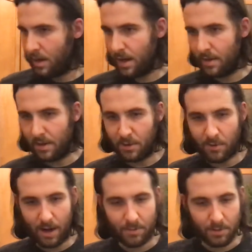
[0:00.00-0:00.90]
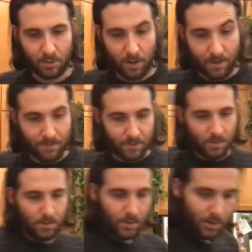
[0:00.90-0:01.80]
And then you grab your
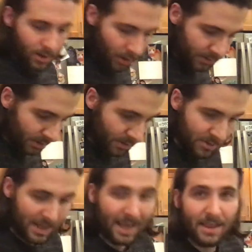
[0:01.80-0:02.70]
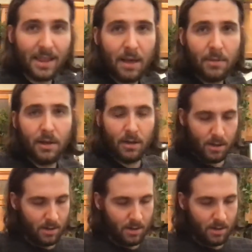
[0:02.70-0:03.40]
grapefruit. You could also use a lemon